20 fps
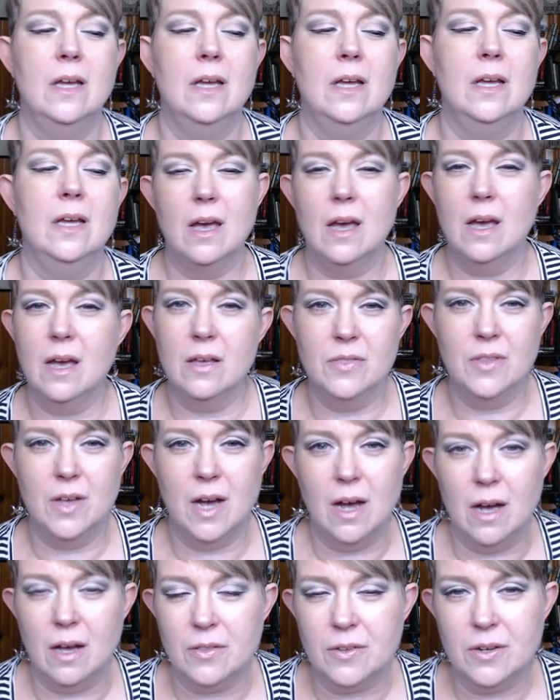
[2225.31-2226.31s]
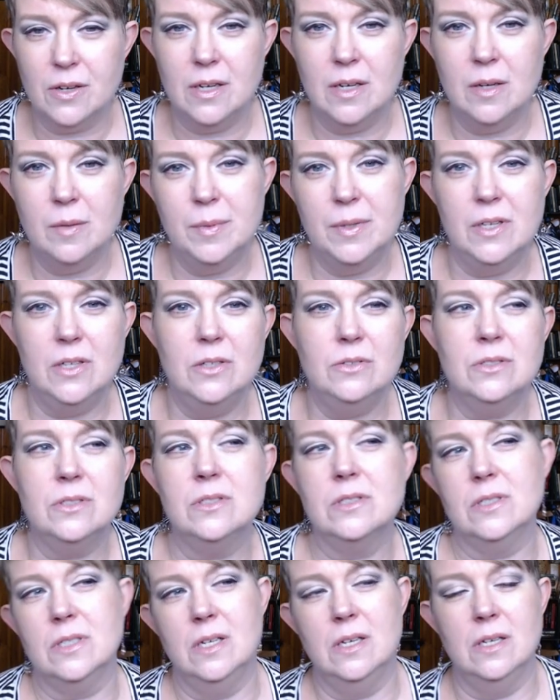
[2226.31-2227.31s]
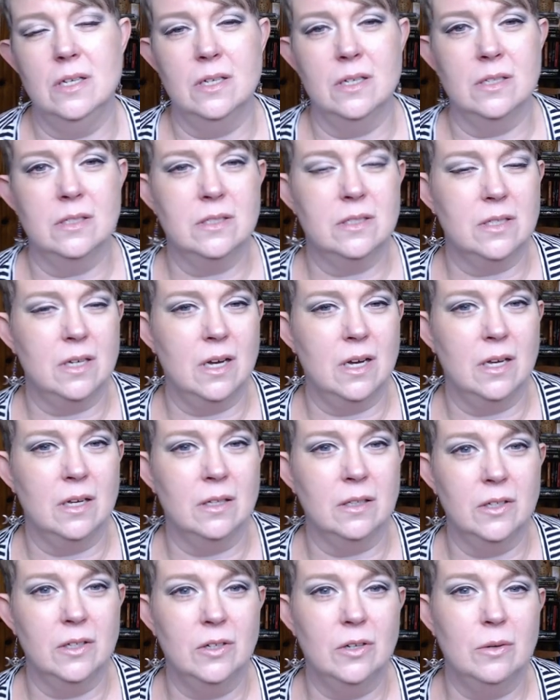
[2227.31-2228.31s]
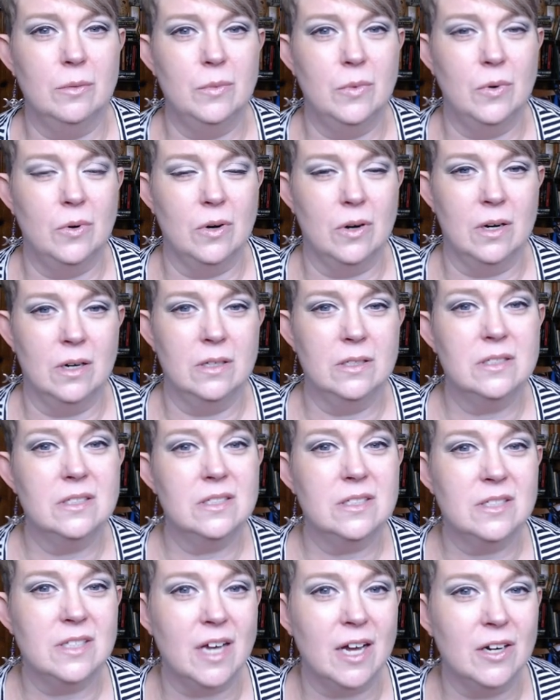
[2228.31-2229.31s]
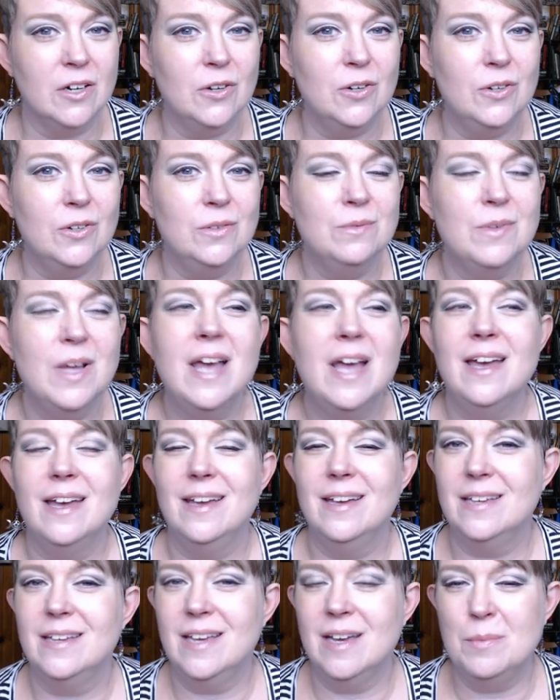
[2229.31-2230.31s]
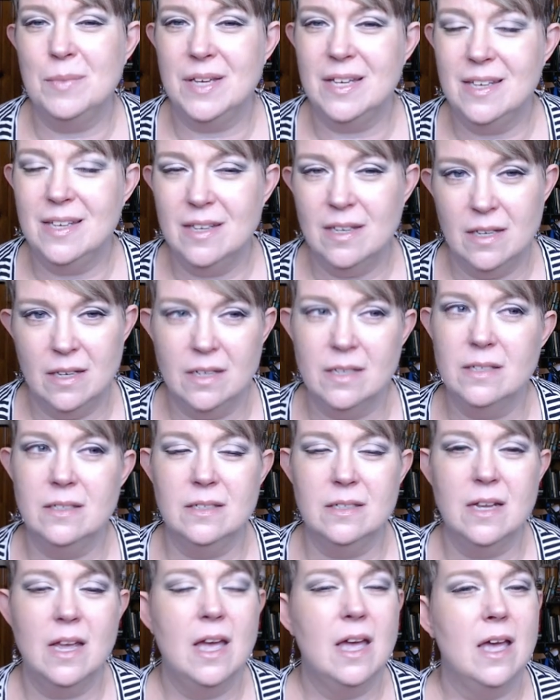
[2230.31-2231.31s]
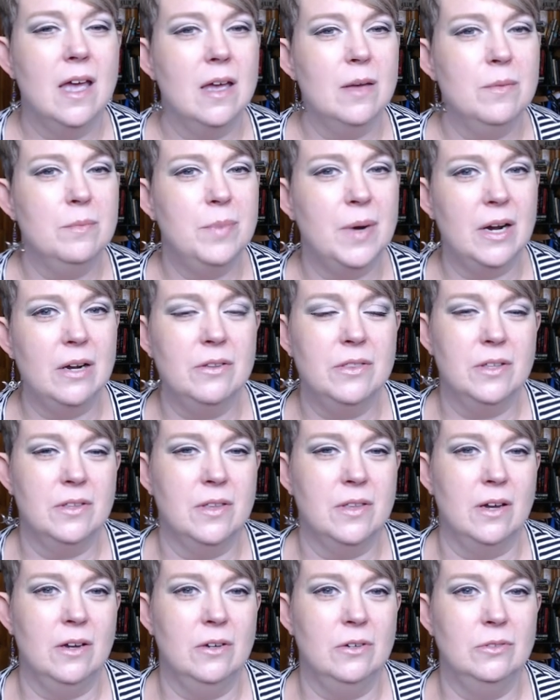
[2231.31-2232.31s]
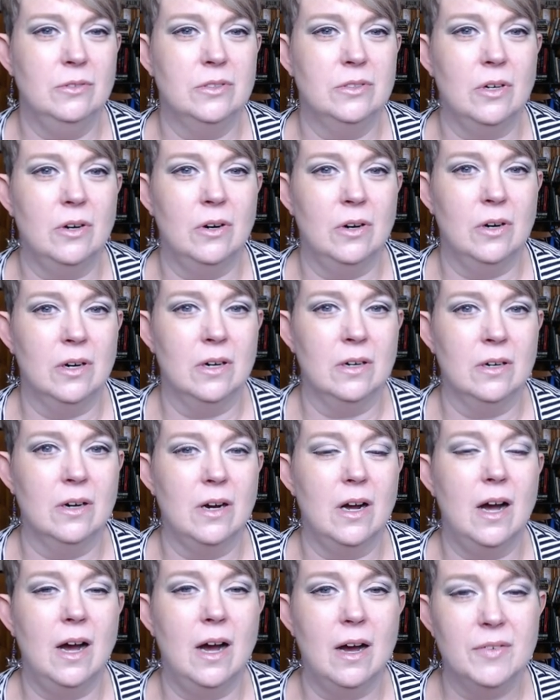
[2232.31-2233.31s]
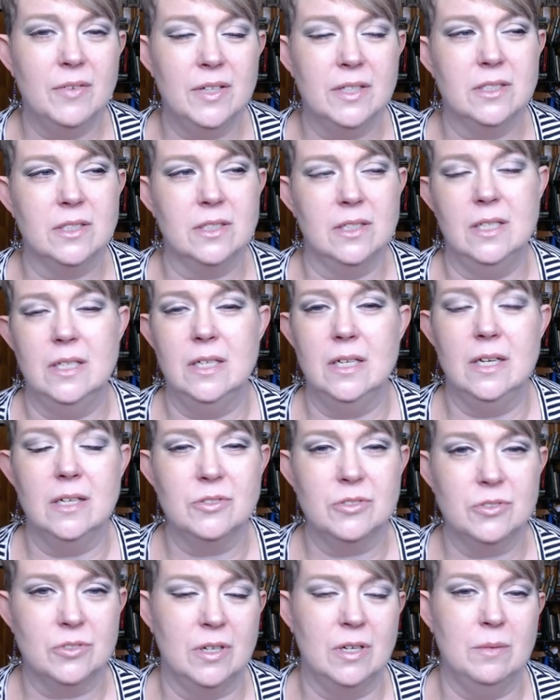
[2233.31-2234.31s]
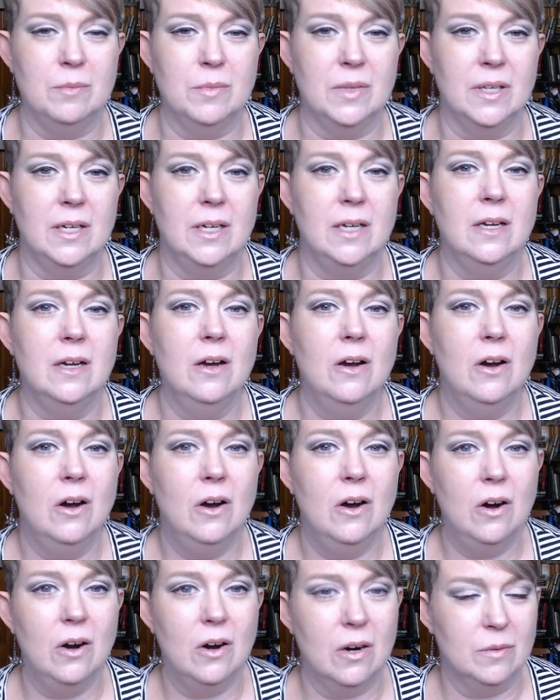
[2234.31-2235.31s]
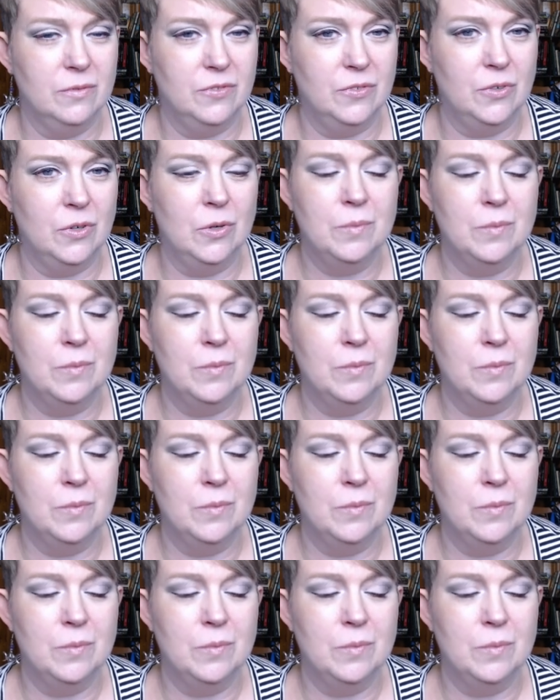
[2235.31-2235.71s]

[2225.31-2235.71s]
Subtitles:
And the other abuse is a little more subtle and can be hidden. And both of those are obviously extremely harmful.